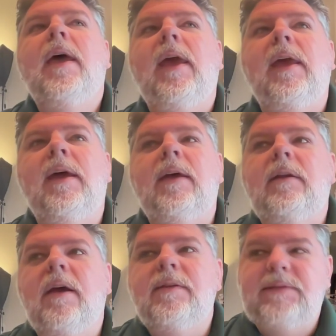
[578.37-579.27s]

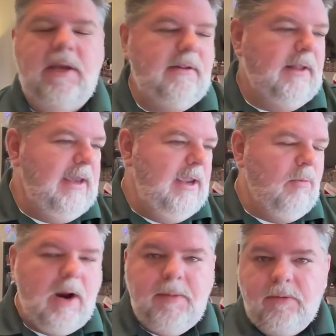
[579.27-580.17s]
And suddenly
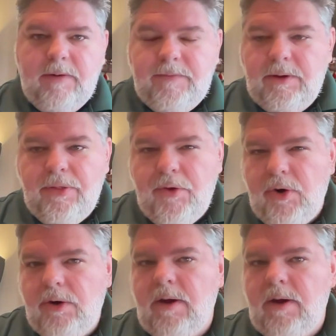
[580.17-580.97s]
Robert Griffin III